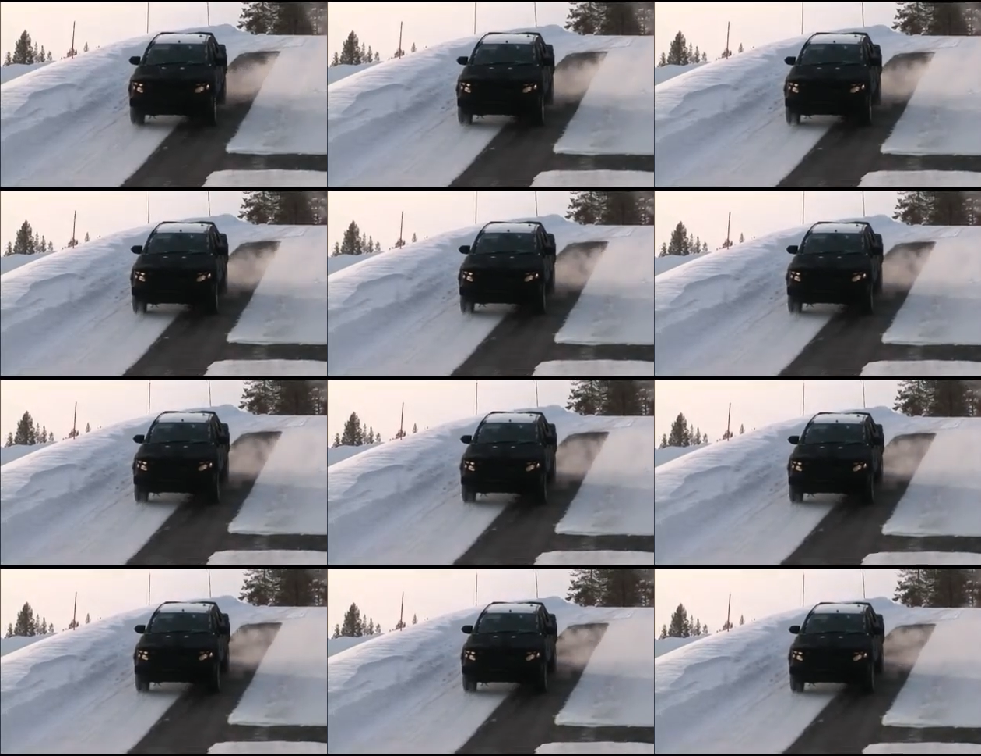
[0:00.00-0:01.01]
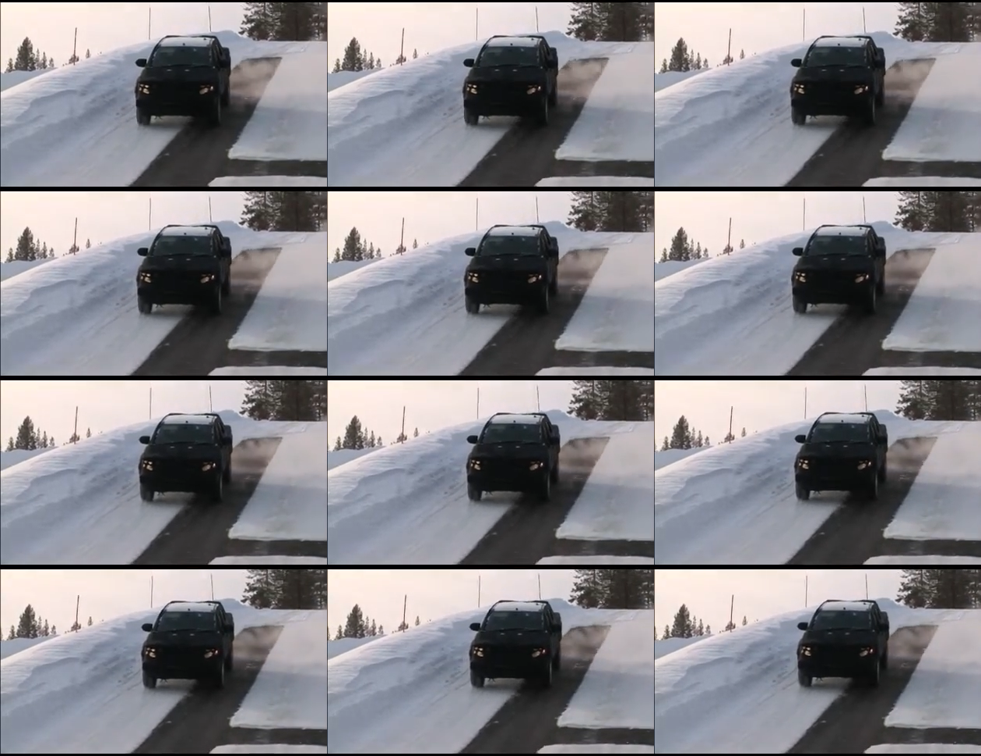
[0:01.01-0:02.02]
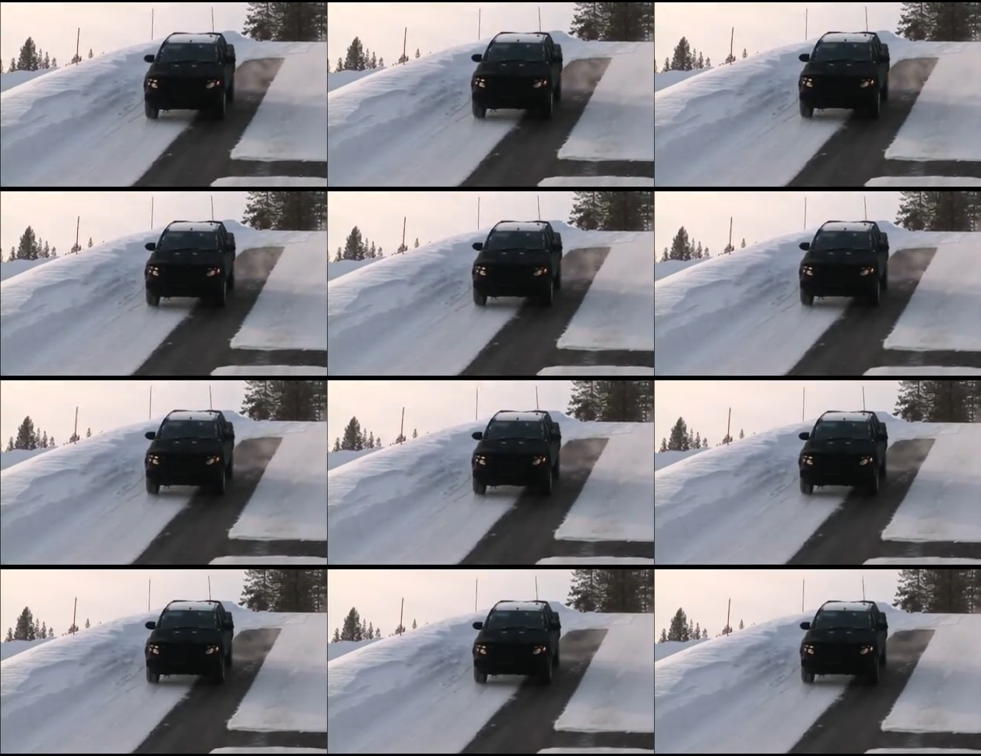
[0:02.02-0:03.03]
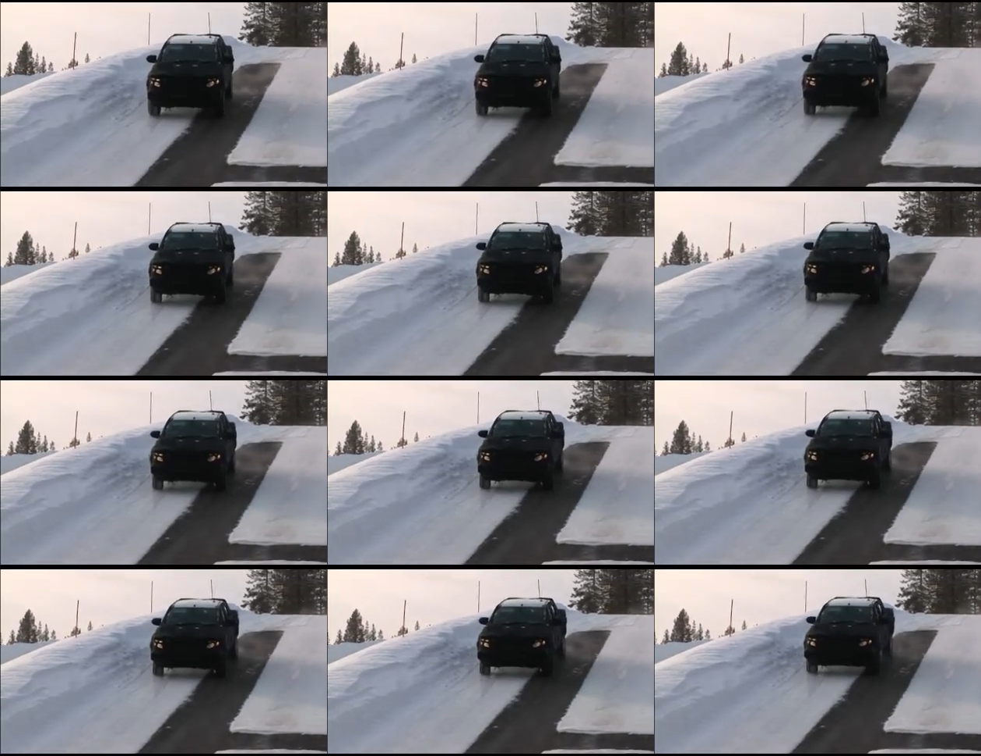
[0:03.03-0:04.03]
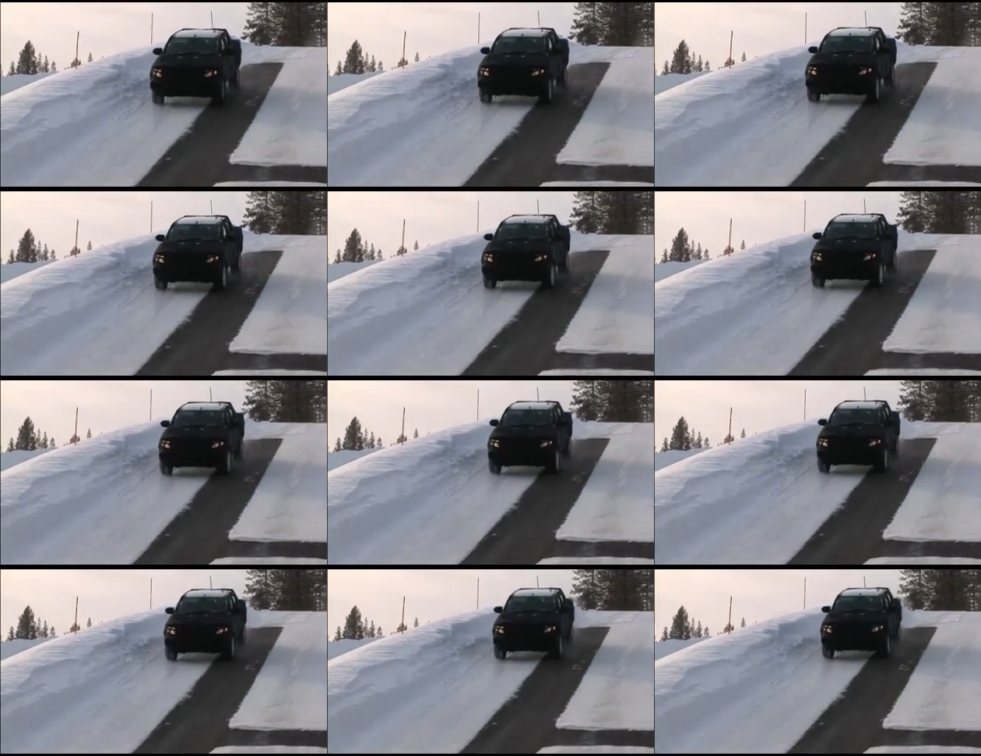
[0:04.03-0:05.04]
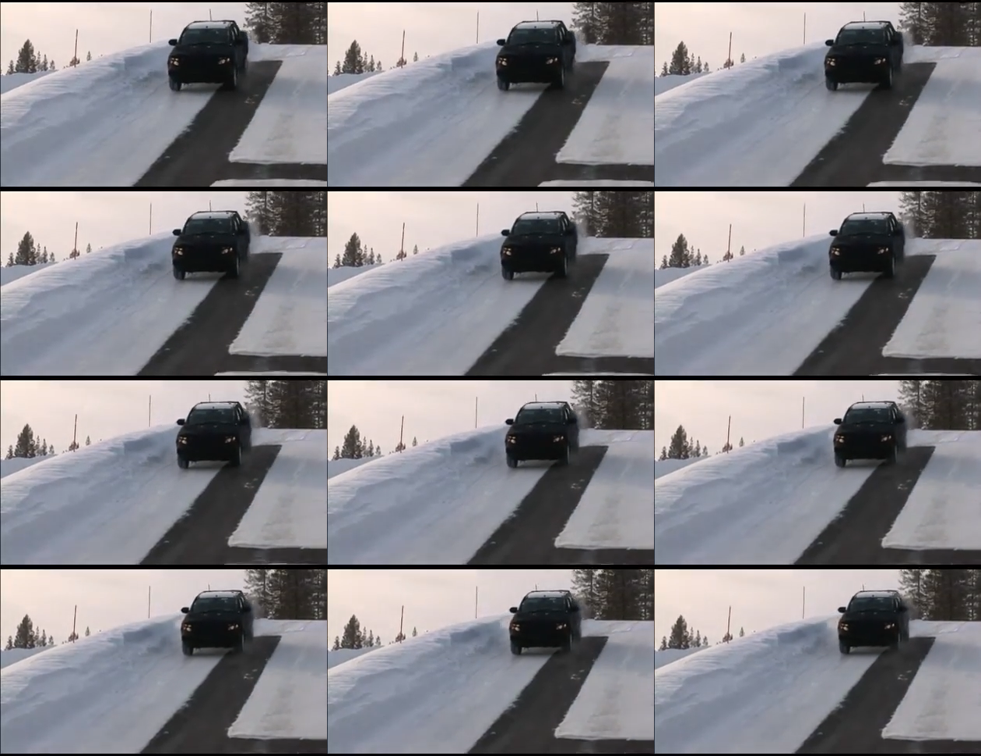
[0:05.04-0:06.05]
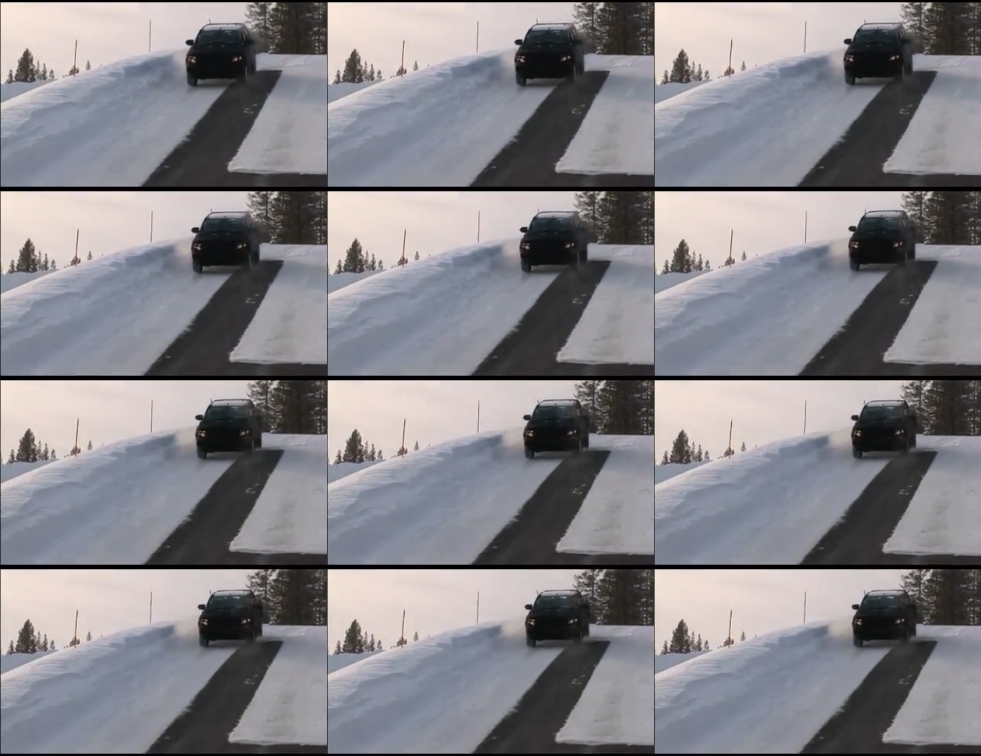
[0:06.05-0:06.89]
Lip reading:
No face is visible, so there are no lips to read.